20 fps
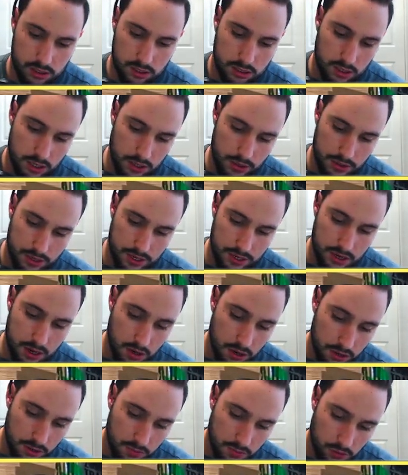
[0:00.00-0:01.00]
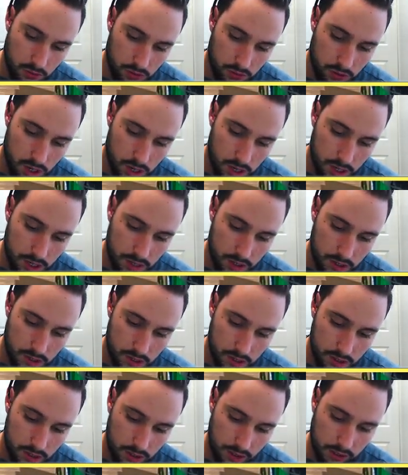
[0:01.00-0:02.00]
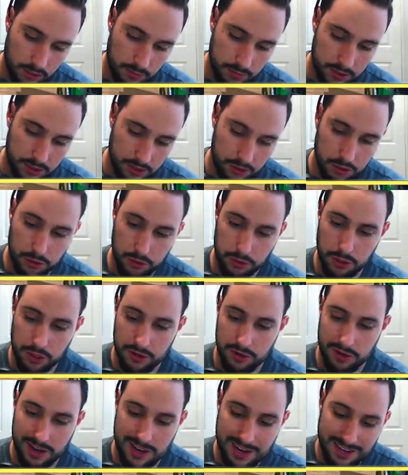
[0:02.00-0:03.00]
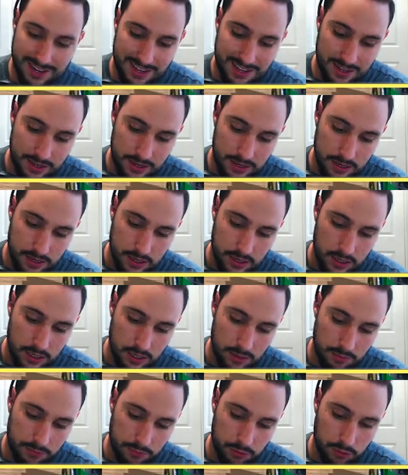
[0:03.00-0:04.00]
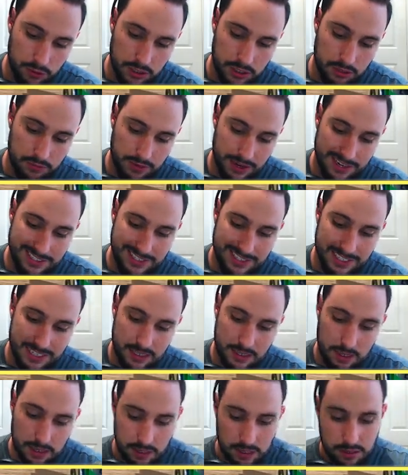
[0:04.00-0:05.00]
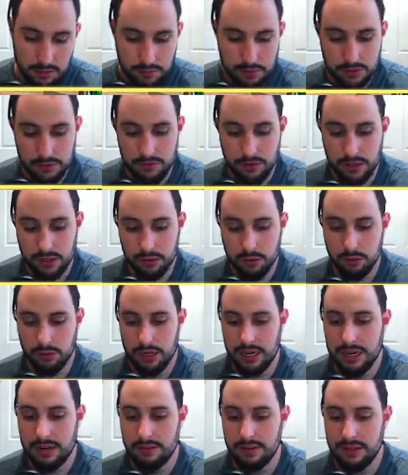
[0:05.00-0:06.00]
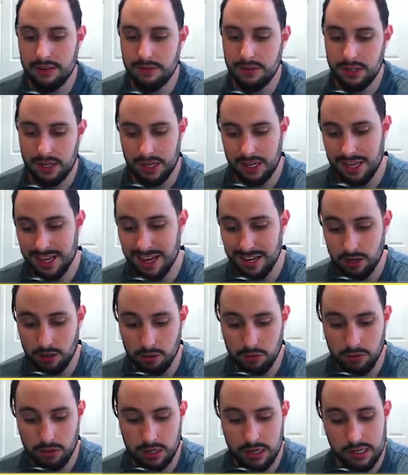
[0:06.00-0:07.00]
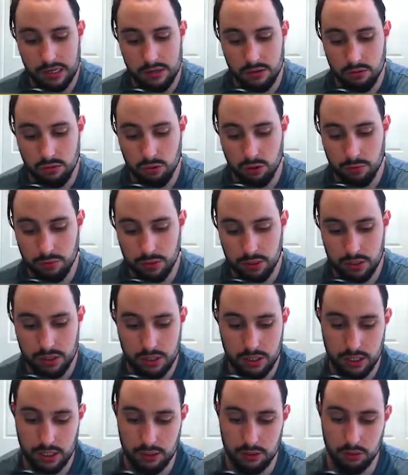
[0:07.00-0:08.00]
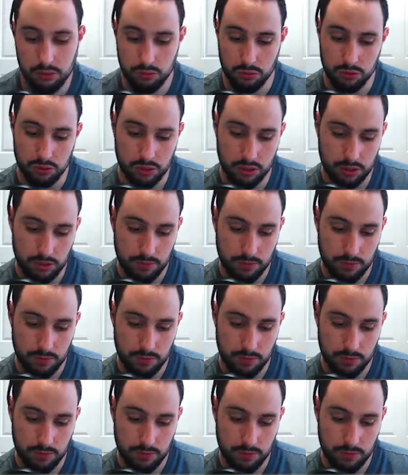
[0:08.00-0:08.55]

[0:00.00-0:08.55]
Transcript: I think I got them all right. Limited to two hundred eighty, number fourteen of eighteen. This is very cool to have, even in a yellow, a group star tunes.